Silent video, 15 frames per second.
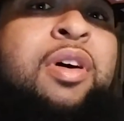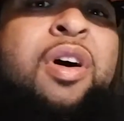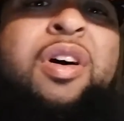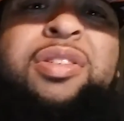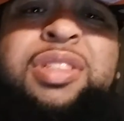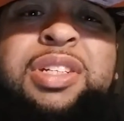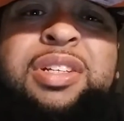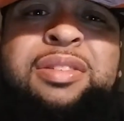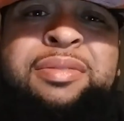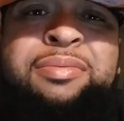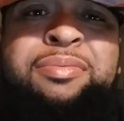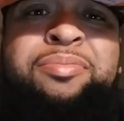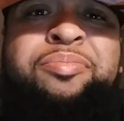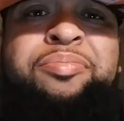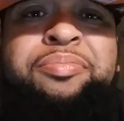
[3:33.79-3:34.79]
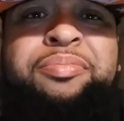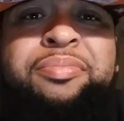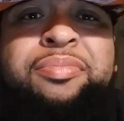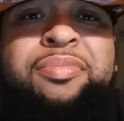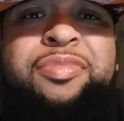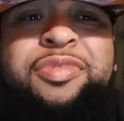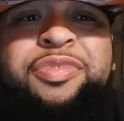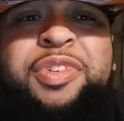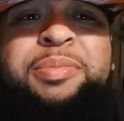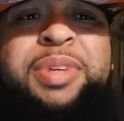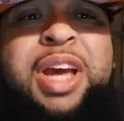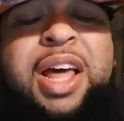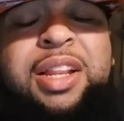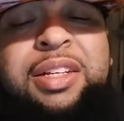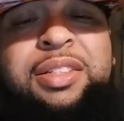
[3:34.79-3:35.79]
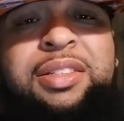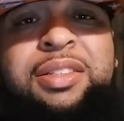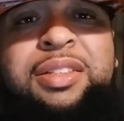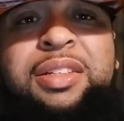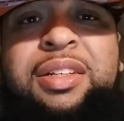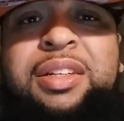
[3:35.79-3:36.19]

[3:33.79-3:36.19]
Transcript: Austin from Dallas.